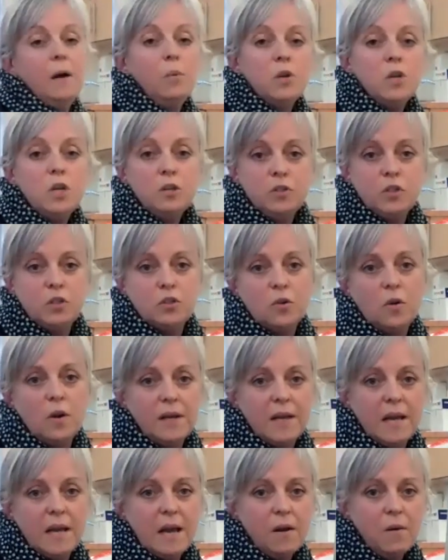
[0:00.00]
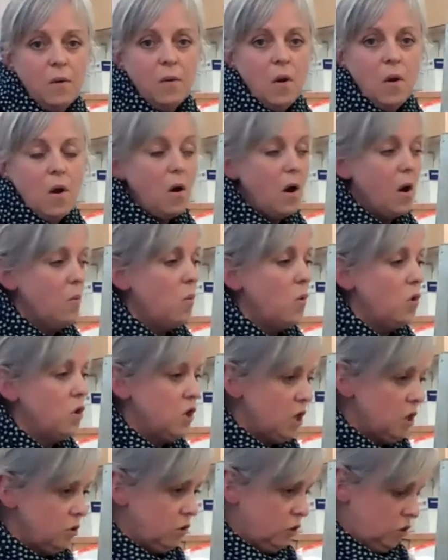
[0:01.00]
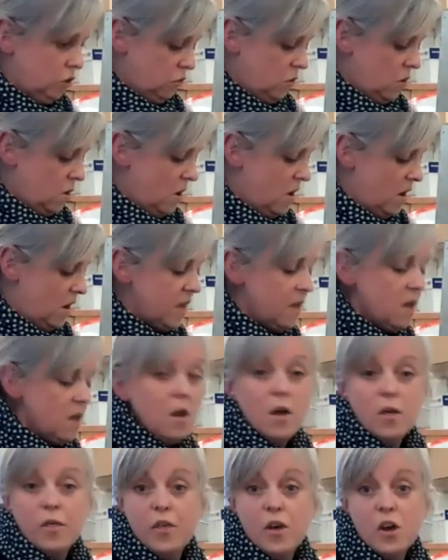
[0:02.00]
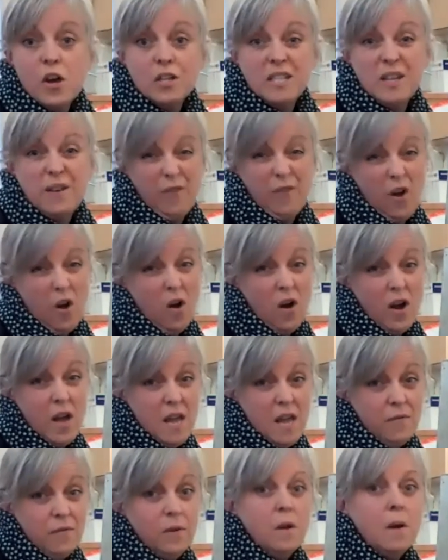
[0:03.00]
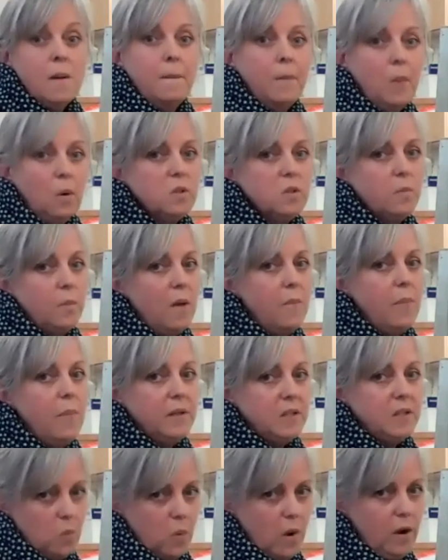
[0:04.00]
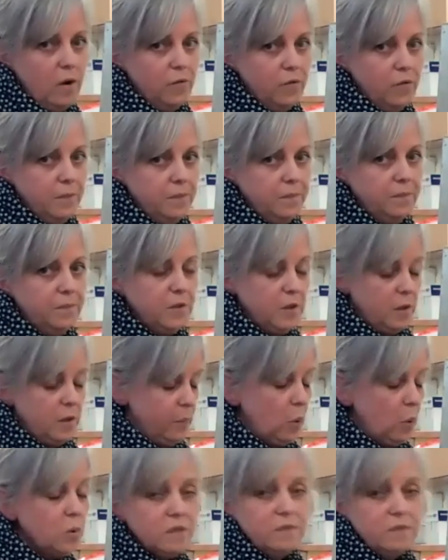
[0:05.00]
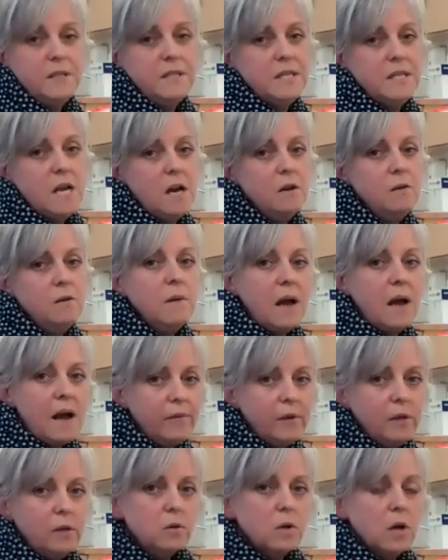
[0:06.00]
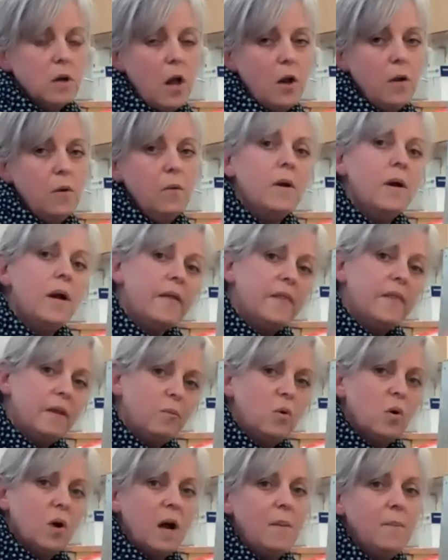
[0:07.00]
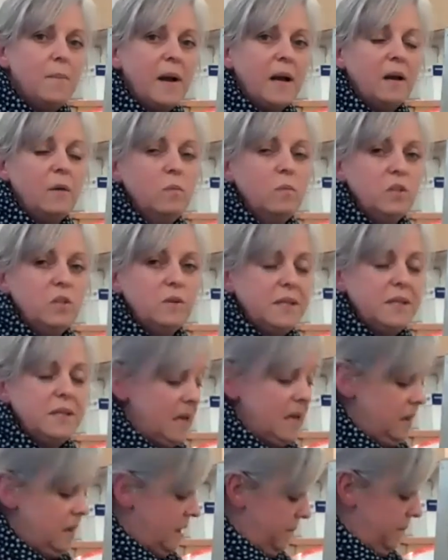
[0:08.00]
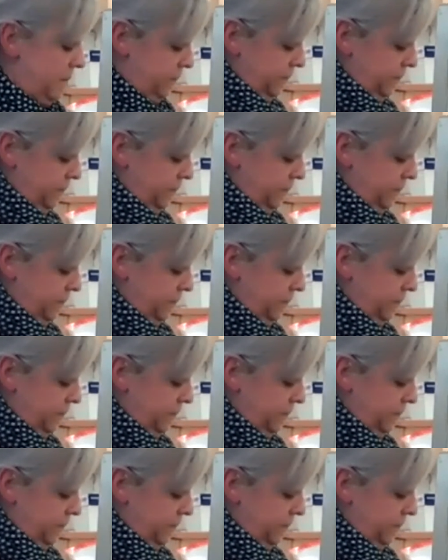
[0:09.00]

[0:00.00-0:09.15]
want you to try now. I want you to try 35 multiplied by 12. So pause the video, have a little go, and then we'll come back and we'll do it together.